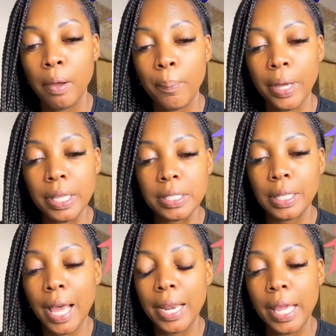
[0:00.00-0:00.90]
but it's a
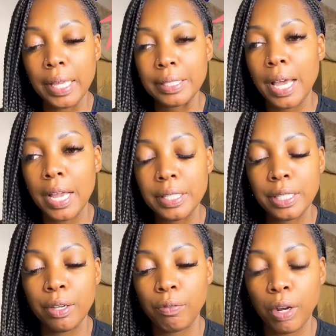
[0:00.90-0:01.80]
lot of
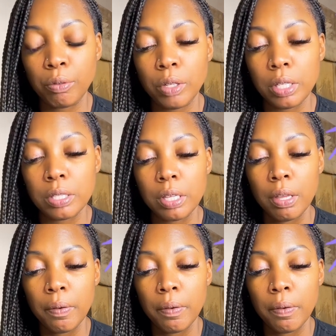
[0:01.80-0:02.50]
anxiety around this